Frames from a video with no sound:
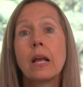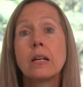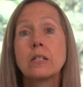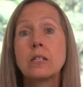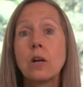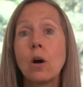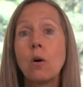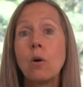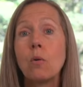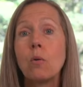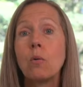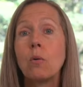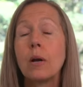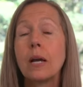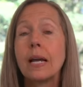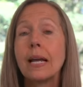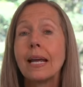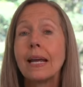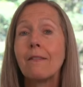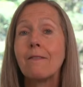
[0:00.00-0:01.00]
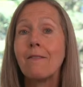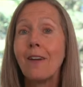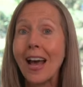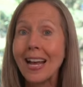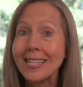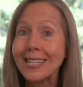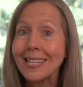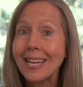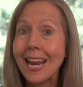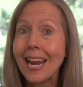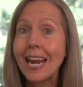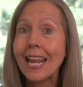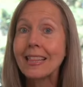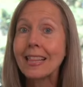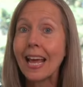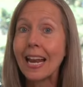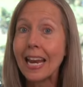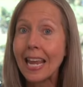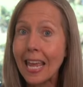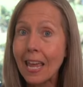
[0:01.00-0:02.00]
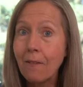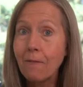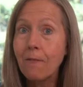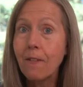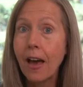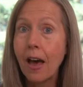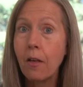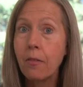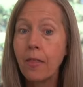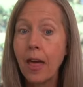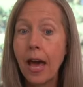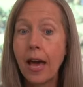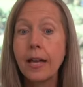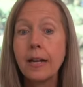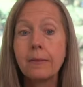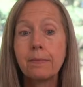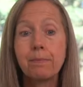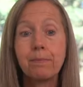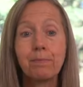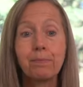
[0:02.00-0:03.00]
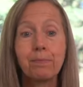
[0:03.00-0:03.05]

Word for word: So fascinating that he found that.